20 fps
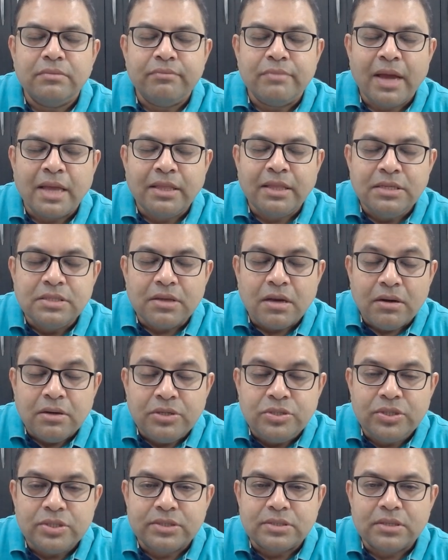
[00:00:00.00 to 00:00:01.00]
by these
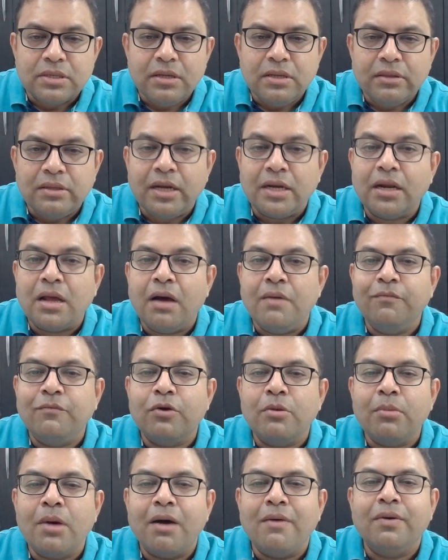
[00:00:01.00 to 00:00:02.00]
urges that come
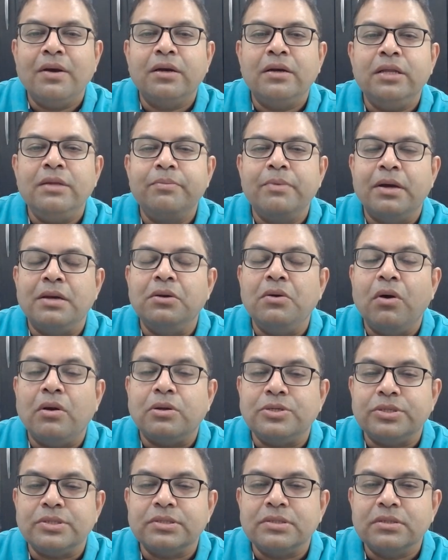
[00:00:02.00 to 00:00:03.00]
from our deep
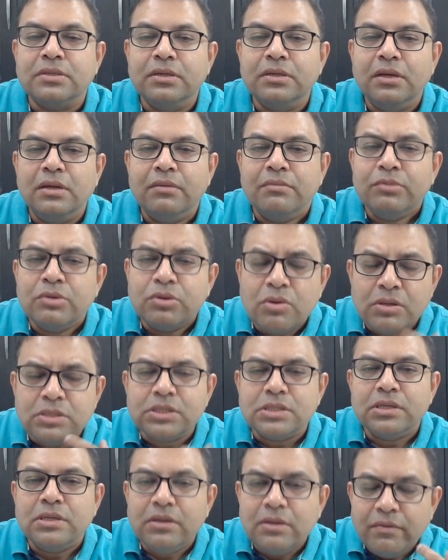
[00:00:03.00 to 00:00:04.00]
unconscious
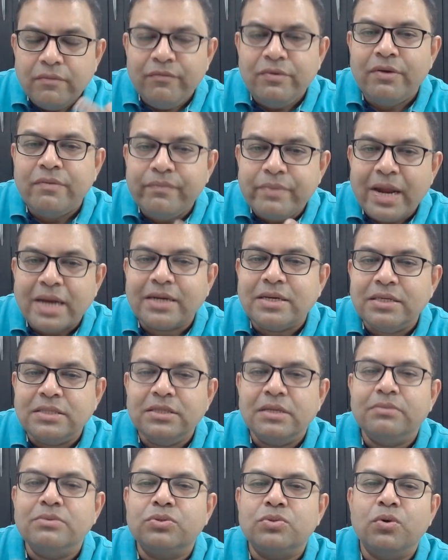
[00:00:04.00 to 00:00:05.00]
because we have practiced
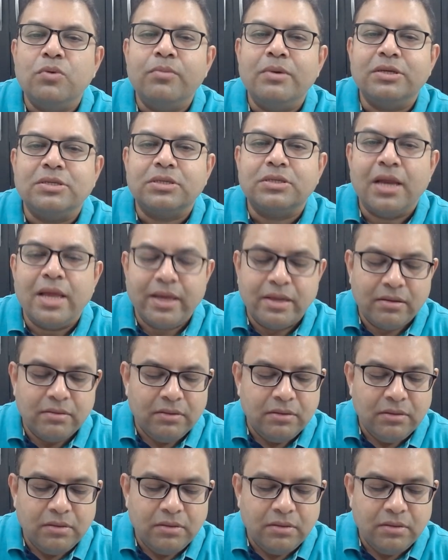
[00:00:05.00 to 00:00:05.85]
them so much like